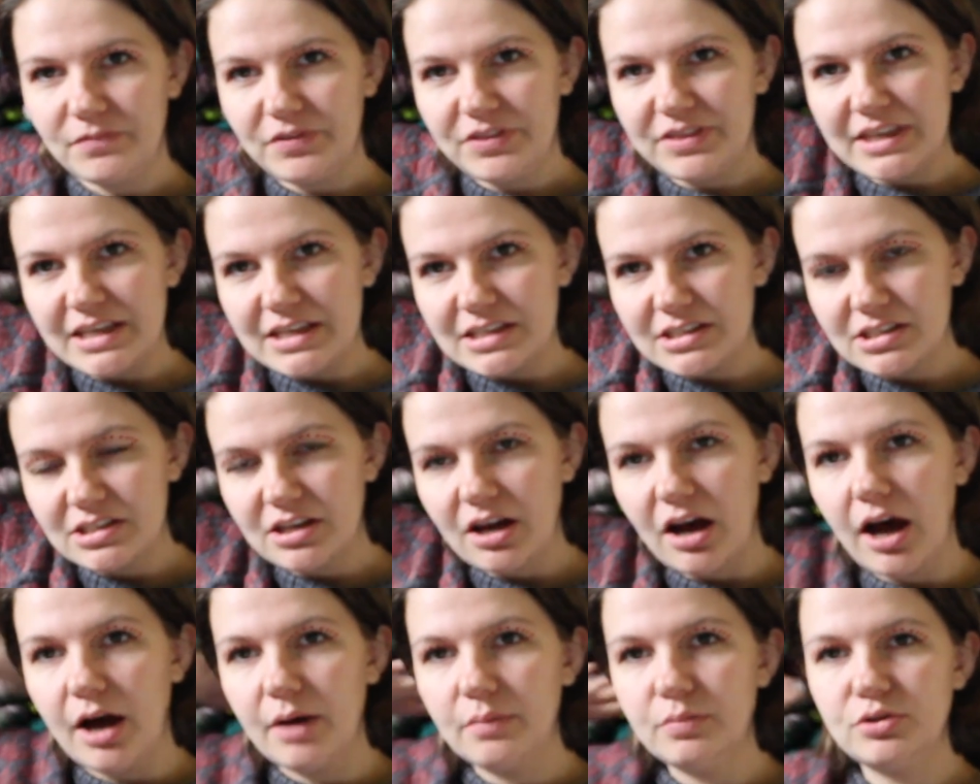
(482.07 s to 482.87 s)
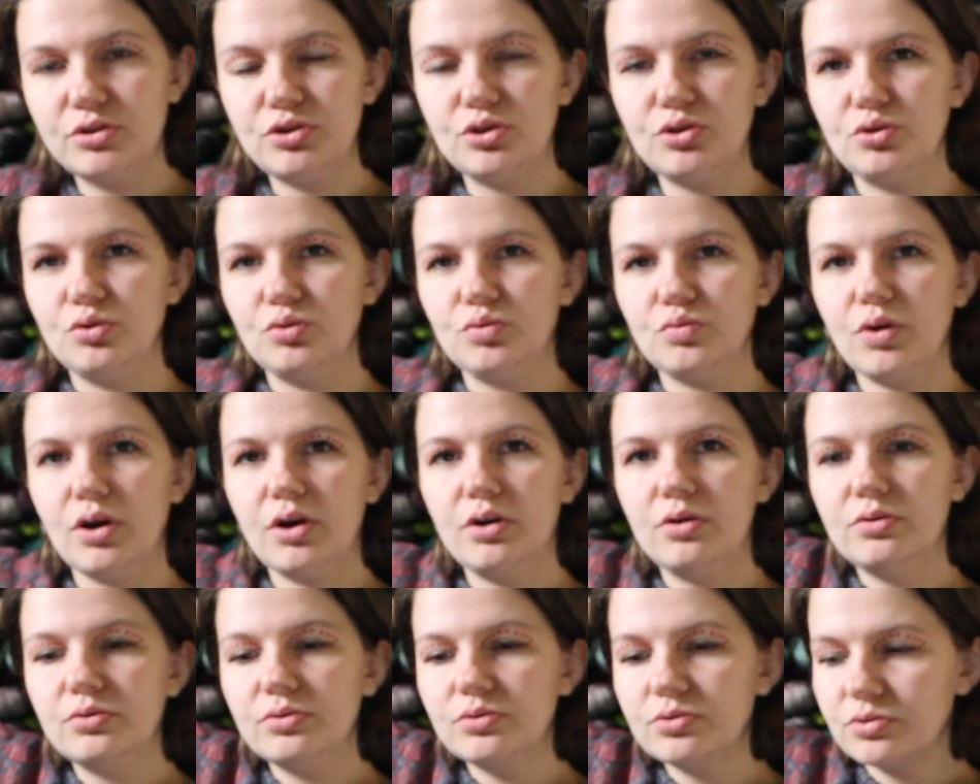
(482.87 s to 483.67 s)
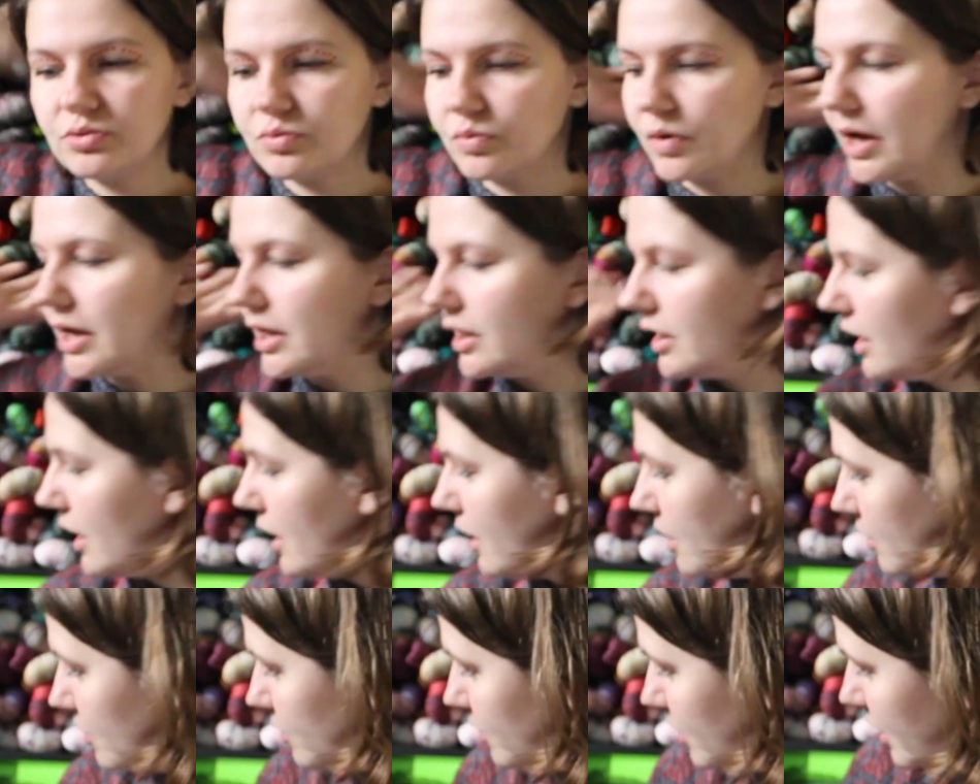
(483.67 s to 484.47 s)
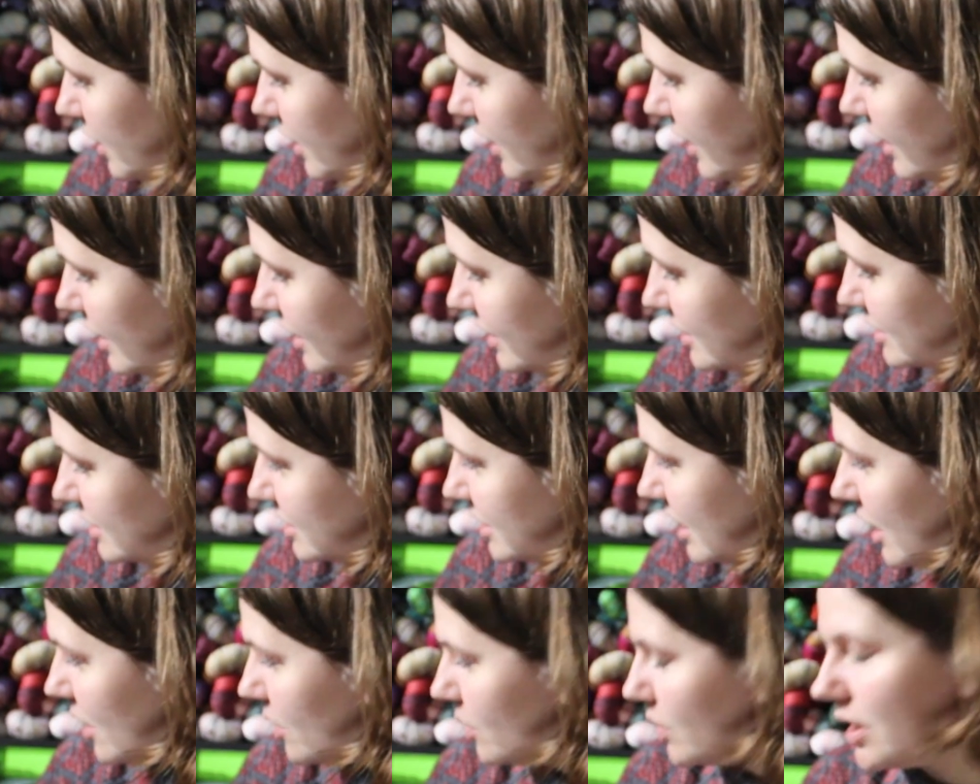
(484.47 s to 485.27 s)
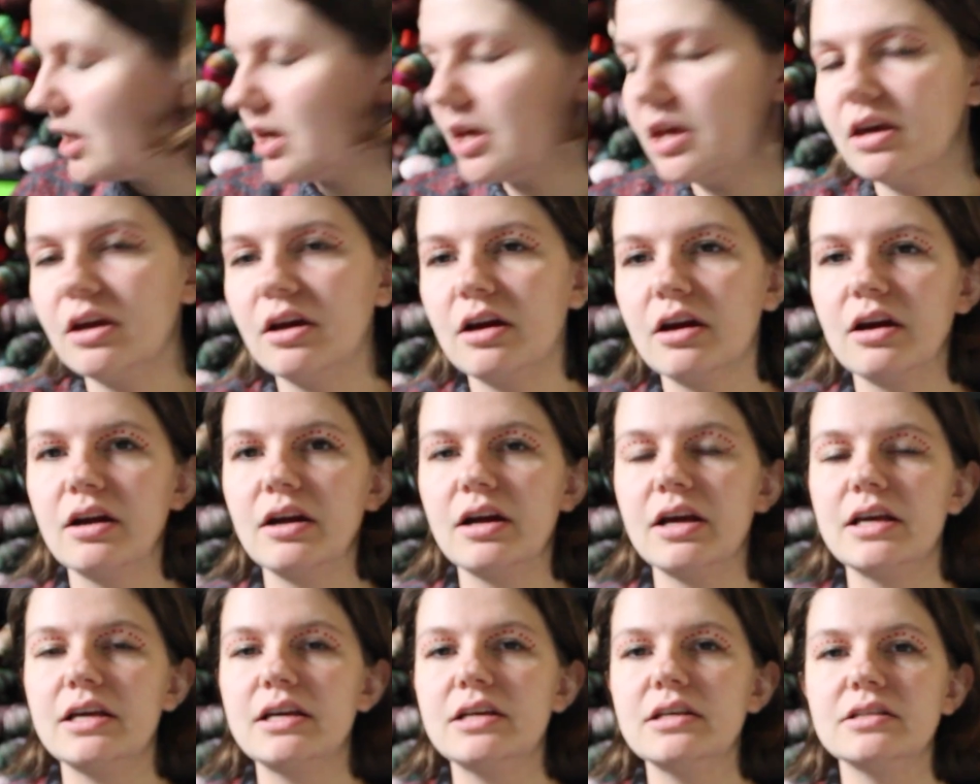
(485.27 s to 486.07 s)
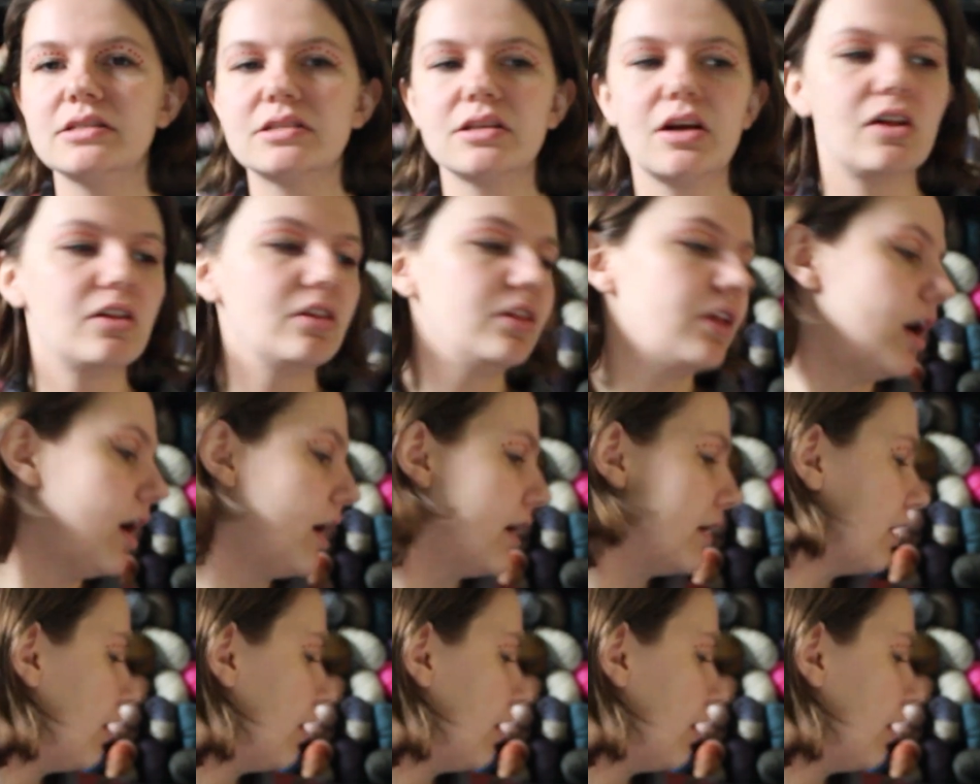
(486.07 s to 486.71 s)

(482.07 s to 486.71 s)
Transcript: these top 2 rows right now, because down here is a lot